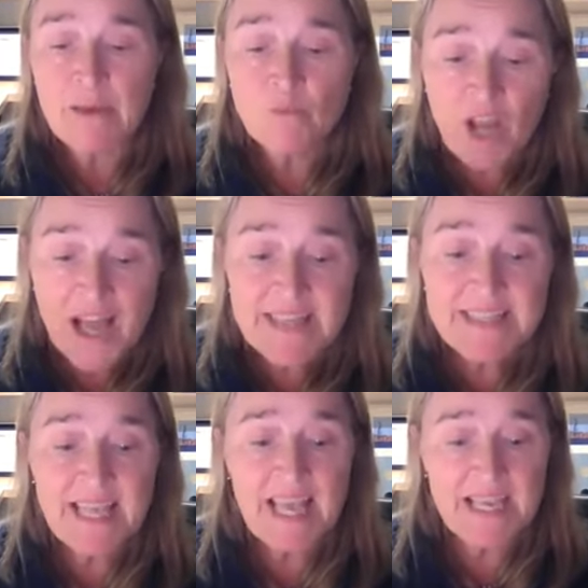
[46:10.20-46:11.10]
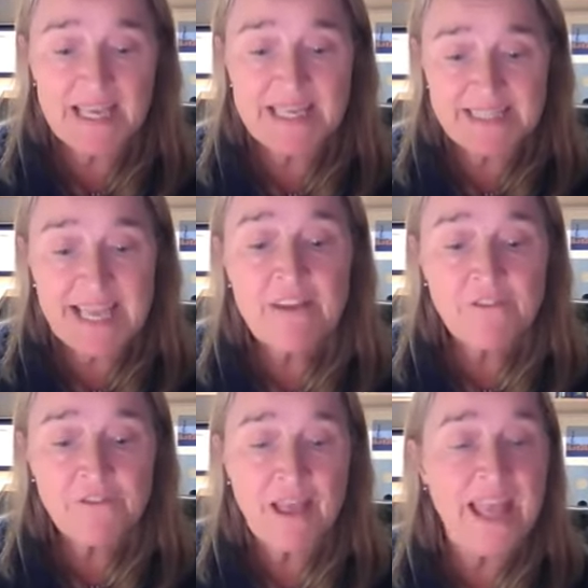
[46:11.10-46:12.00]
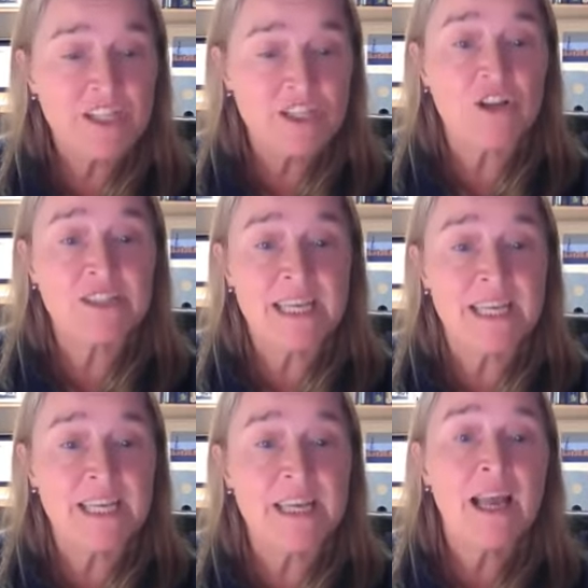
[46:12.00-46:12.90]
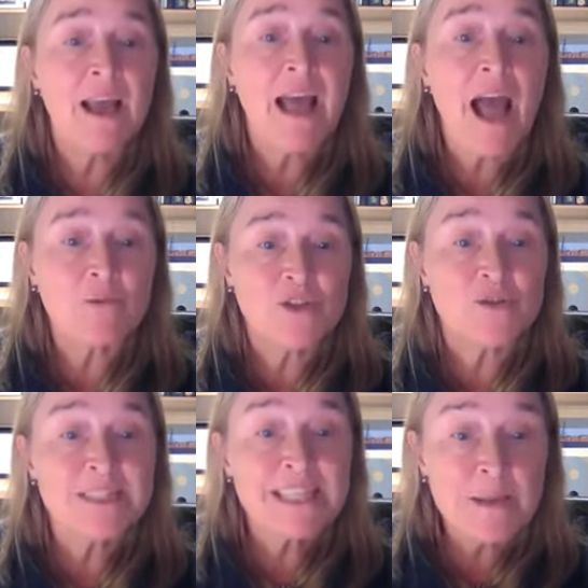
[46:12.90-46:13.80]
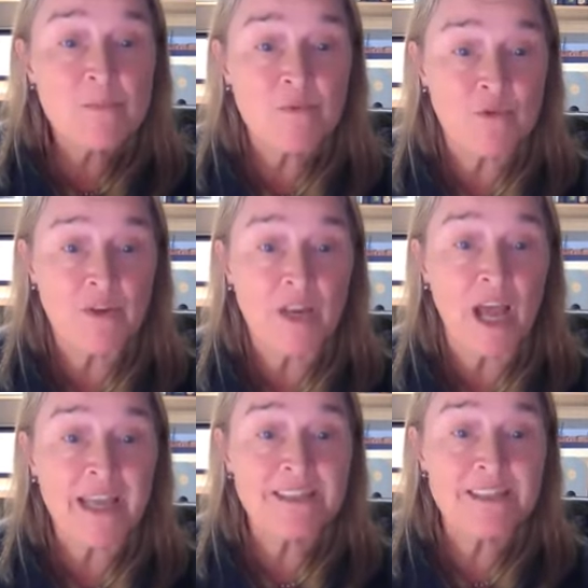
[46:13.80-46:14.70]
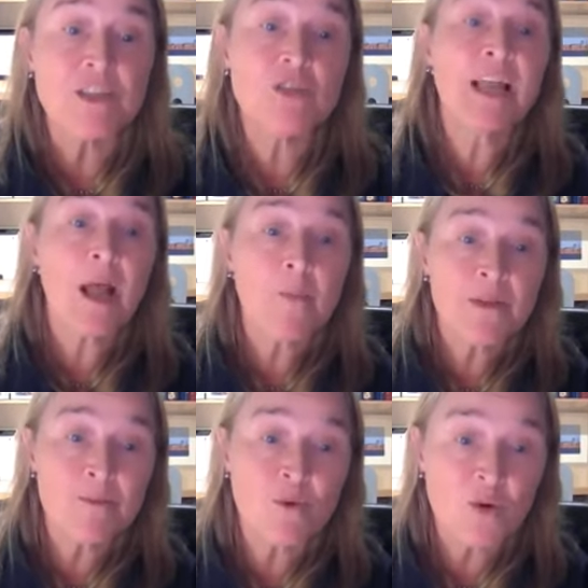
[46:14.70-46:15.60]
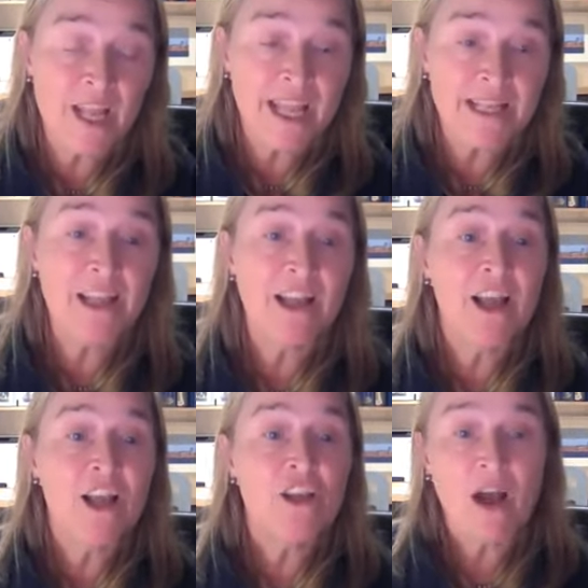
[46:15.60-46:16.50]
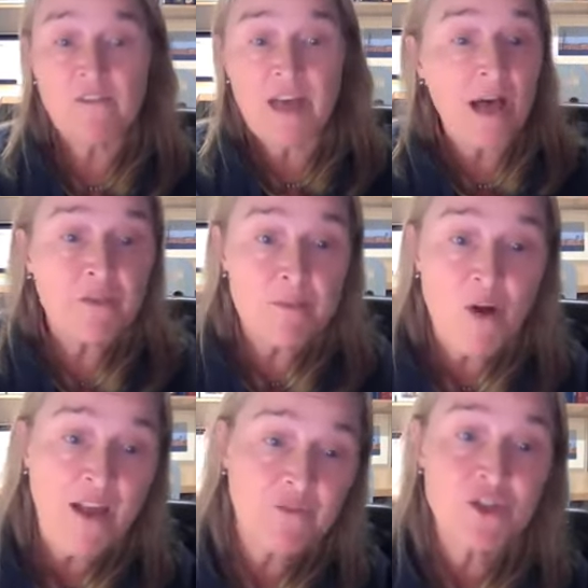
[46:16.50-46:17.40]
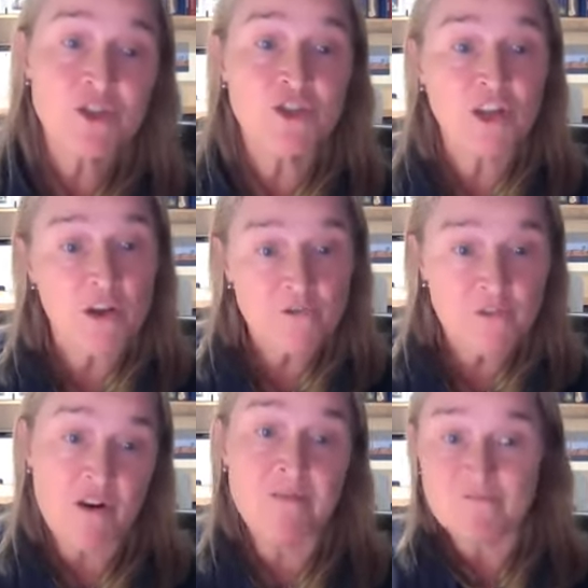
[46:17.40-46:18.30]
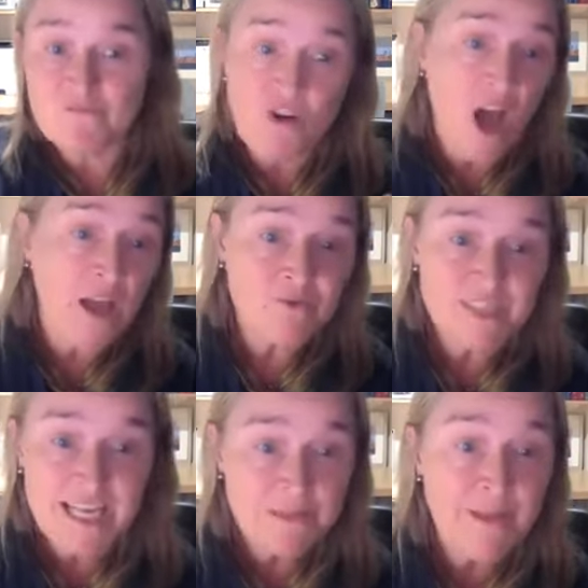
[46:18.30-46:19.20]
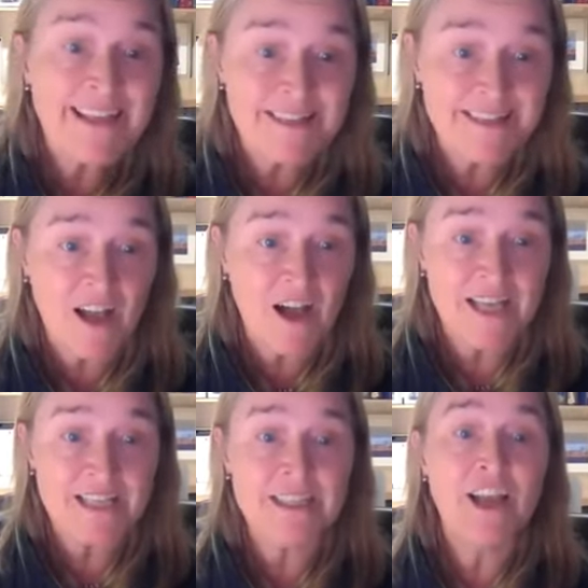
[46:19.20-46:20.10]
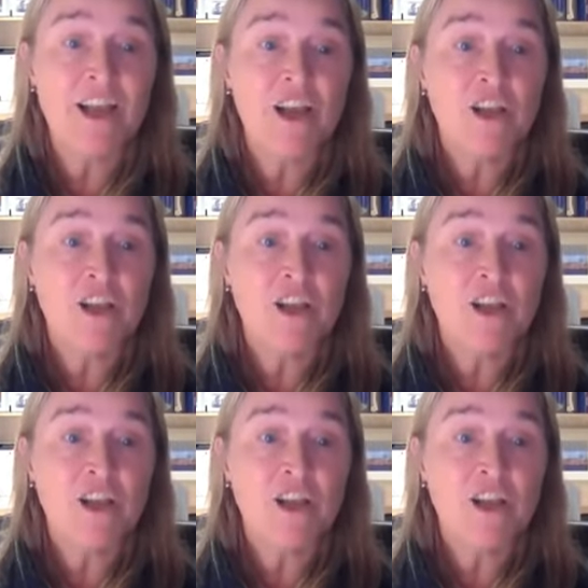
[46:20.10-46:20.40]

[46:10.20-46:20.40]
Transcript: And what I say is if HRT helps you sleep through the night, you get up in the morning, you have a healthy breakfast, you go for a run, you take some exercise,